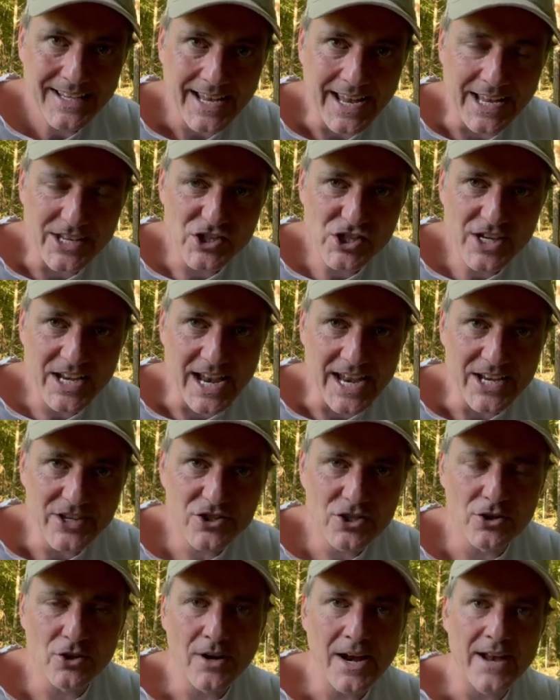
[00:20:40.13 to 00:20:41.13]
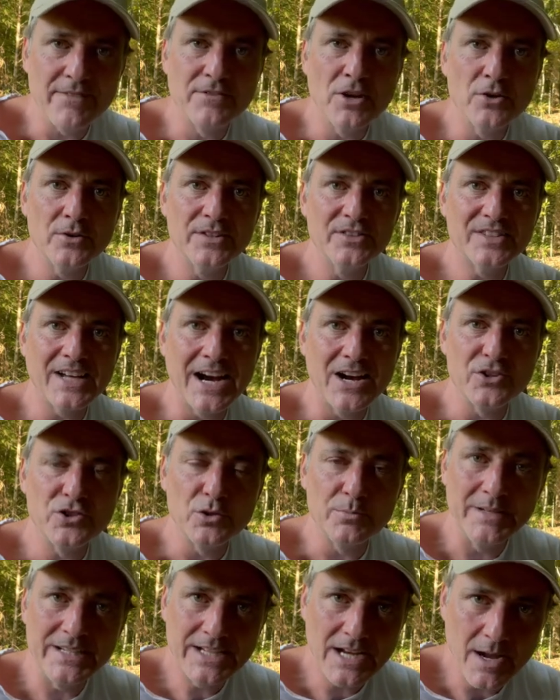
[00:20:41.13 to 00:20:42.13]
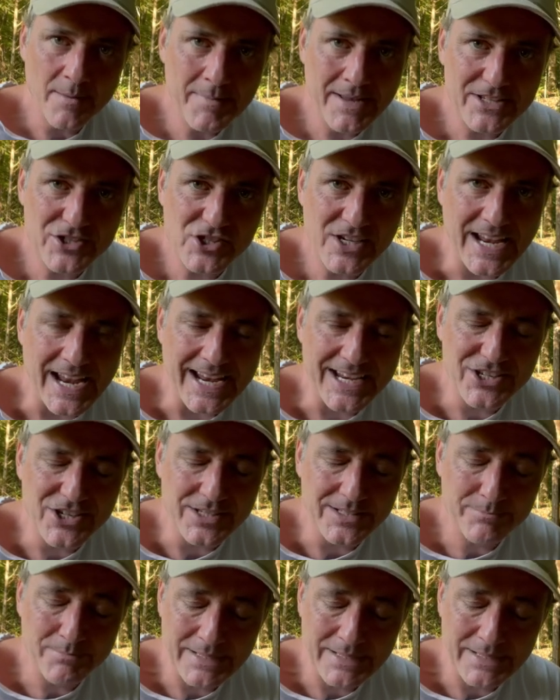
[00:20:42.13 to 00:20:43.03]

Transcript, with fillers: education or have no desire to become educated